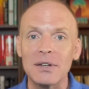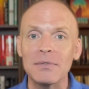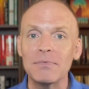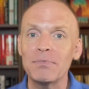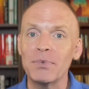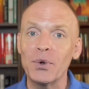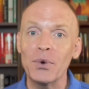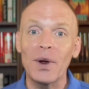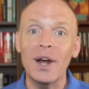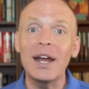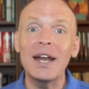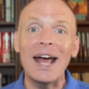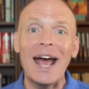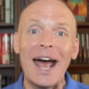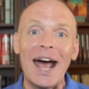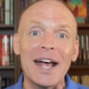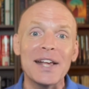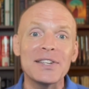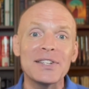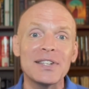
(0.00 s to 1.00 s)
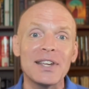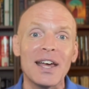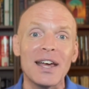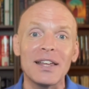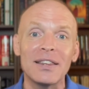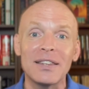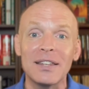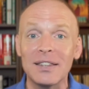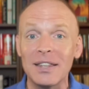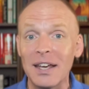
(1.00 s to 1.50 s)
great
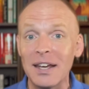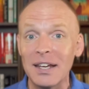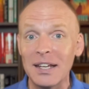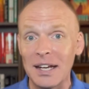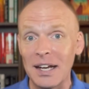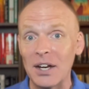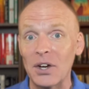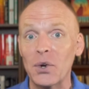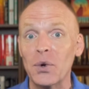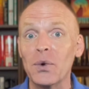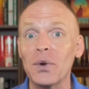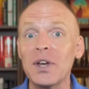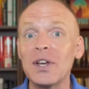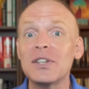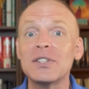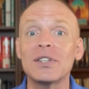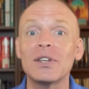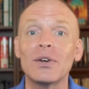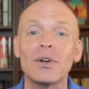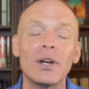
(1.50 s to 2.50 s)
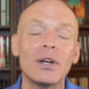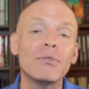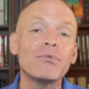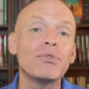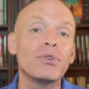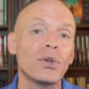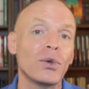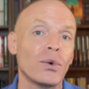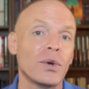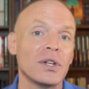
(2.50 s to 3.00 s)
asset that they can increase their
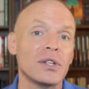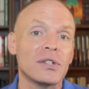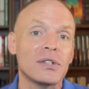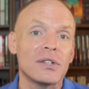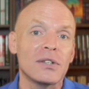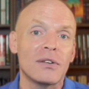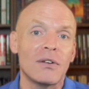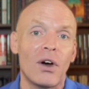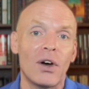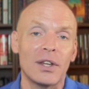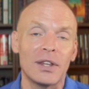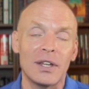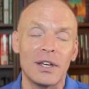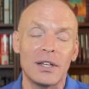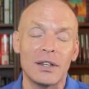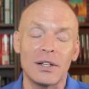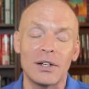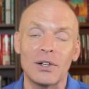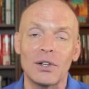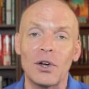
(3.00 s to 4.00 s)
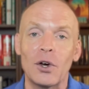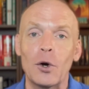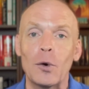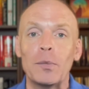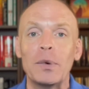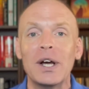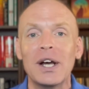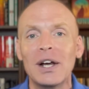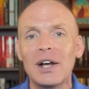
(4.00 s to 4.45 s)
influence in the globe.